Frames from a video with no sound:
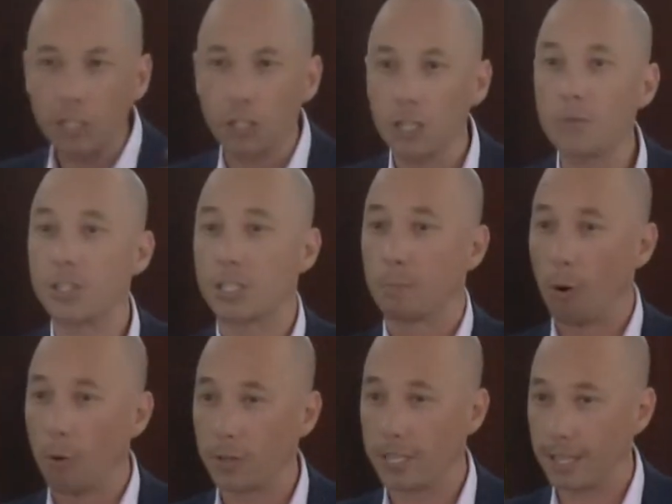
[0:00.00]
to do with
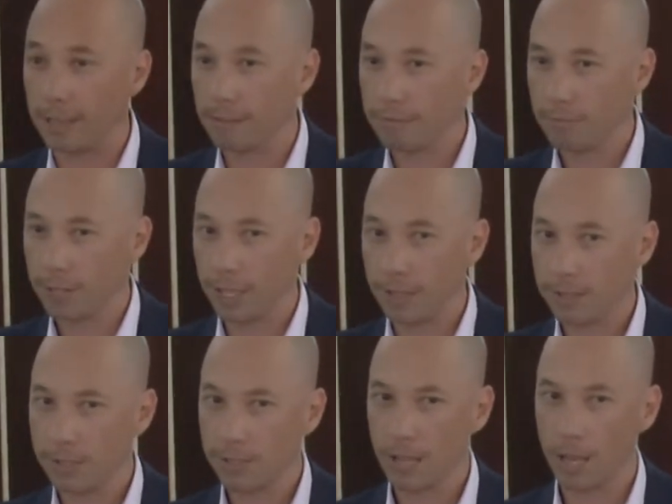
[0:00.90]
sporting
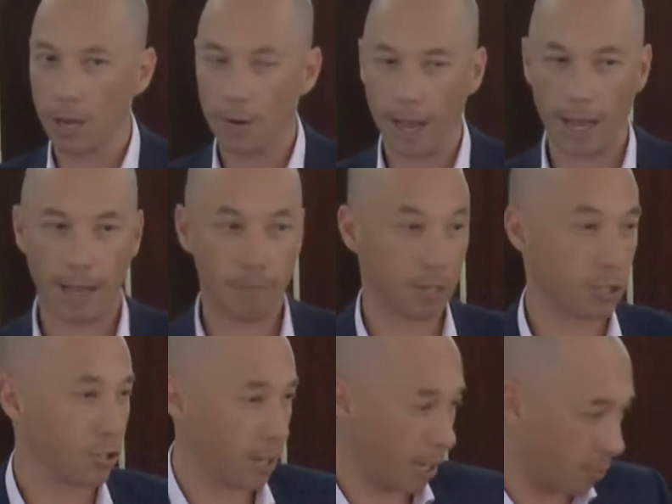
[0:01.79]
things. So uh, in
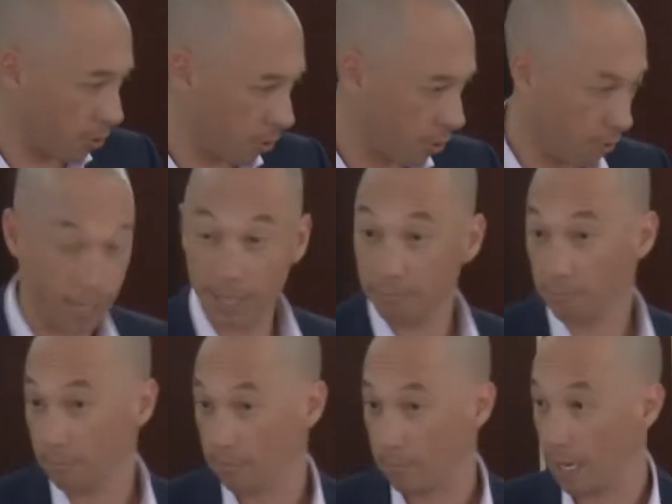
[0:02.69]
Australia, we've got cricket,
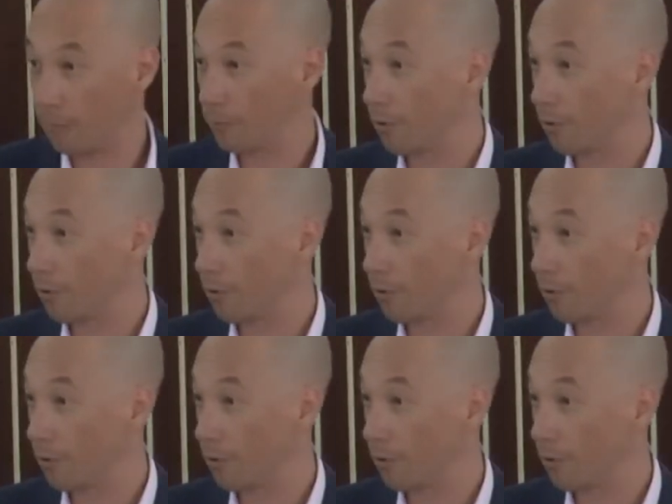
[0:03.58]
love